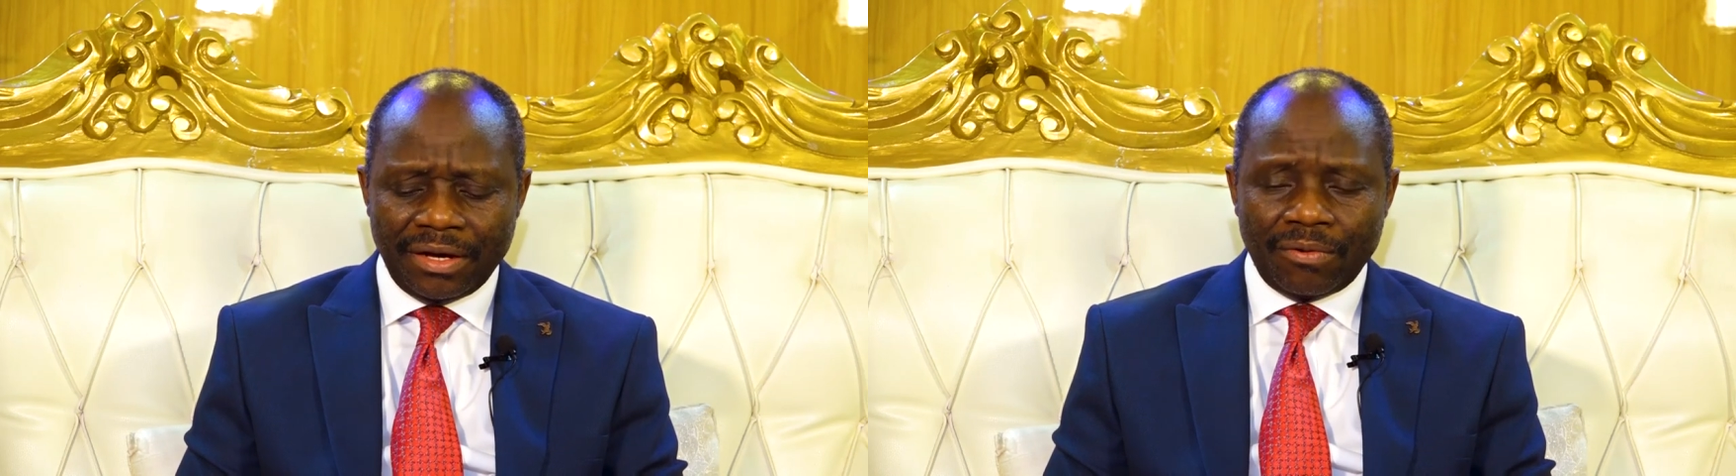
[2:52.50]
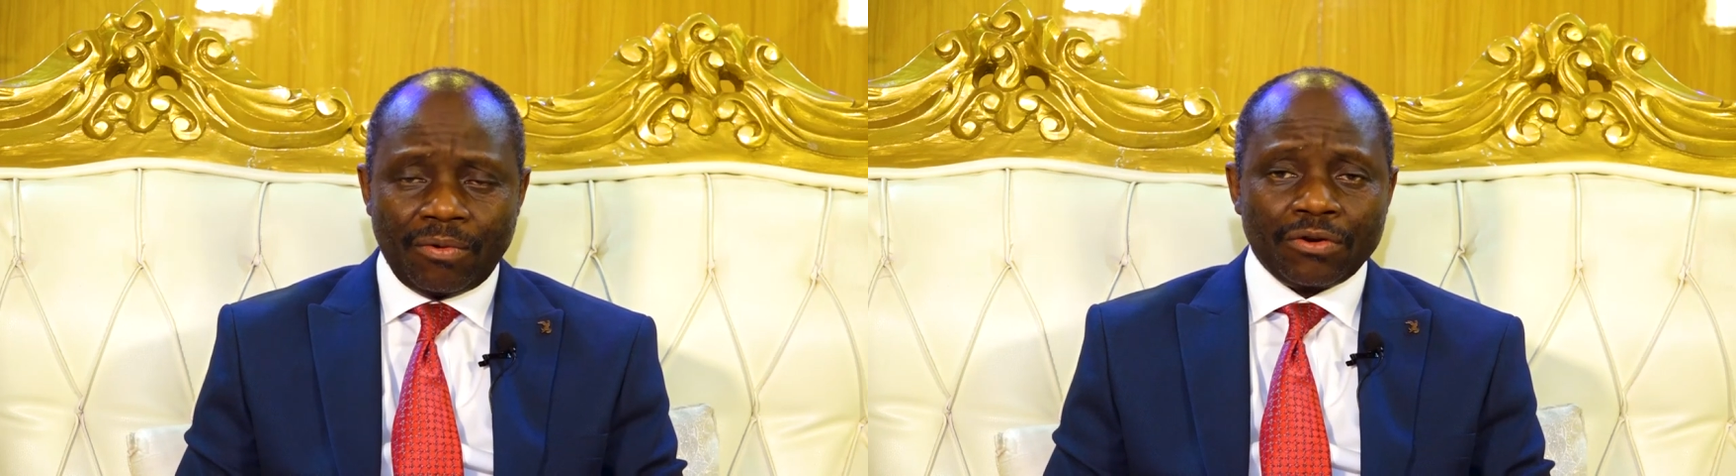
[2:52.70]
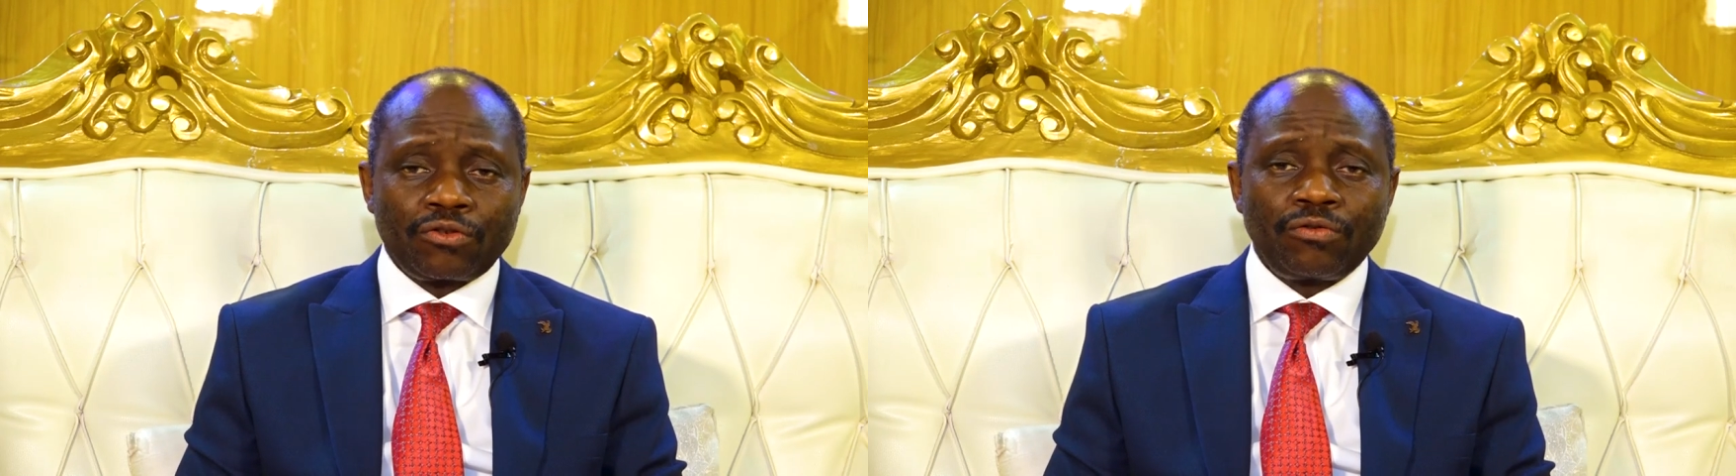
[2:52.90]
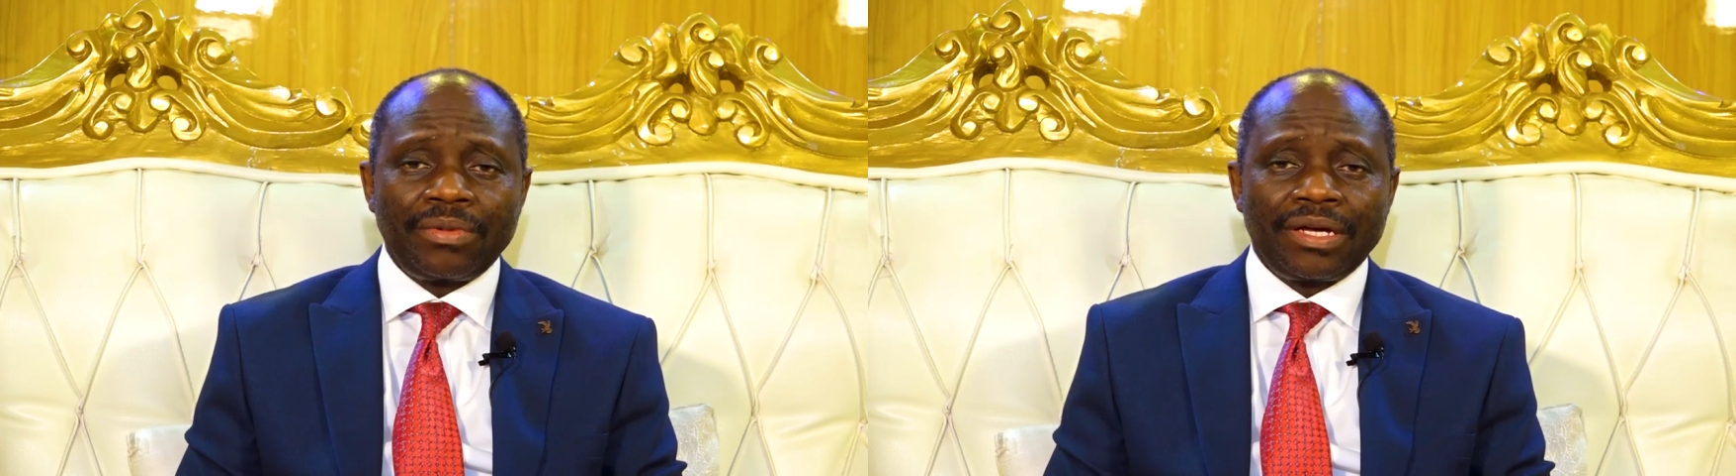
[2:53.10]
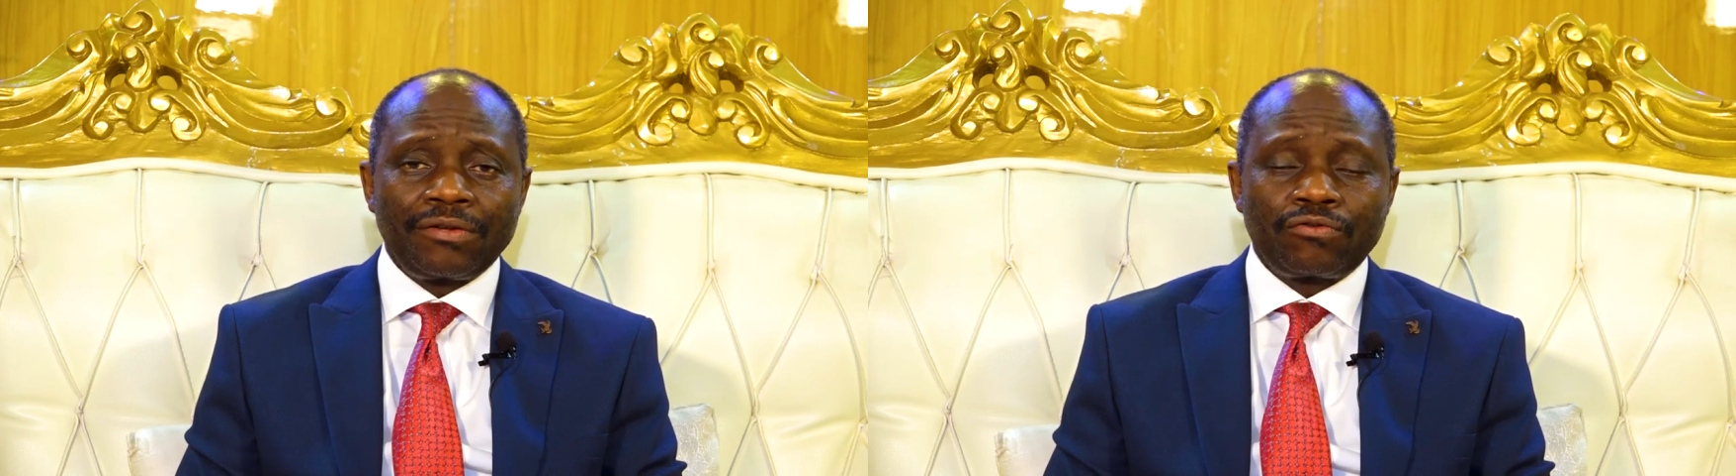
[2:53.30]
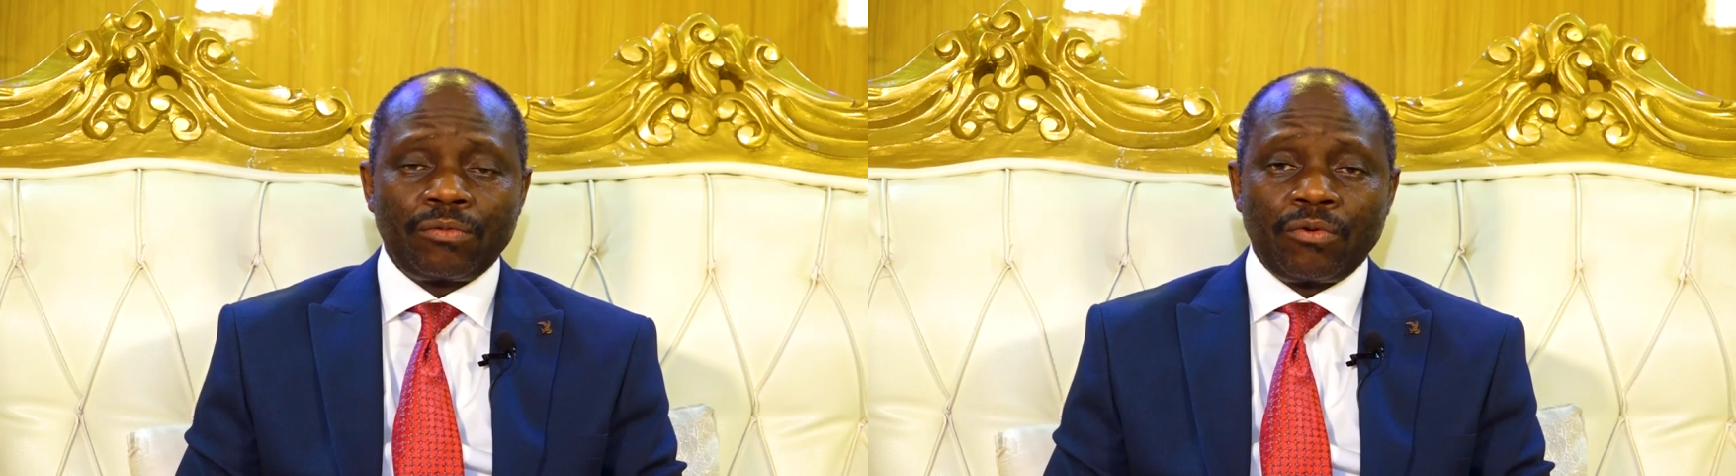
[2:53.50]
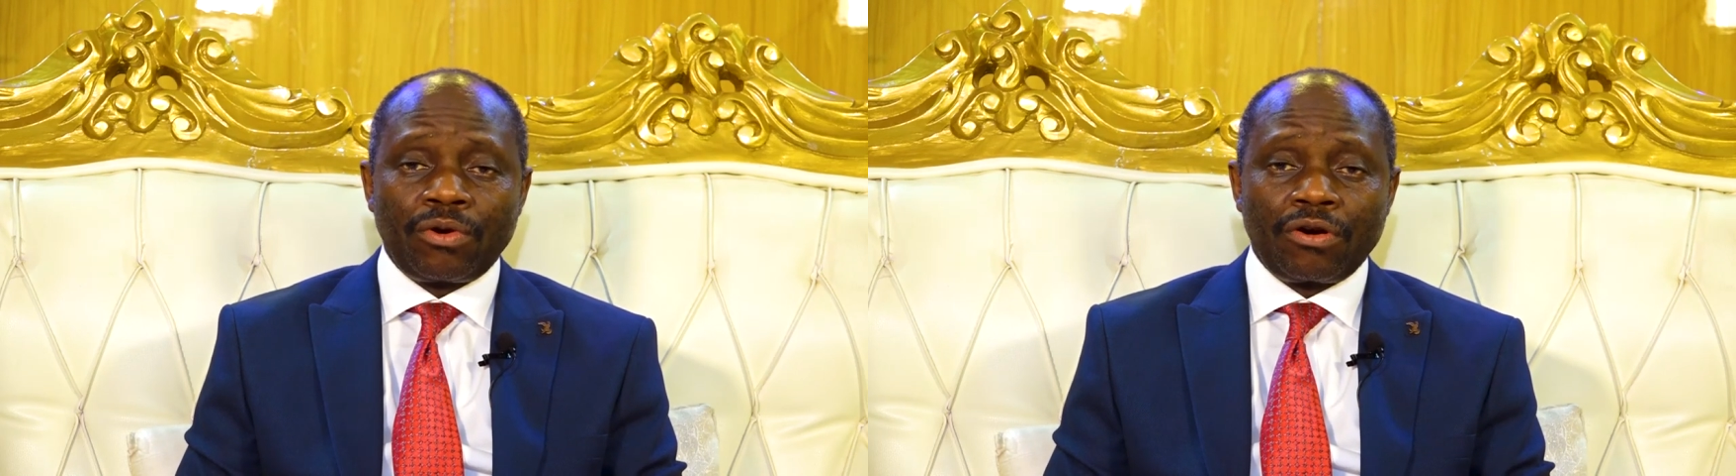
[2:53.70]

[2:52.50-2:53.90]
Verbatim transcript: Once you begin to move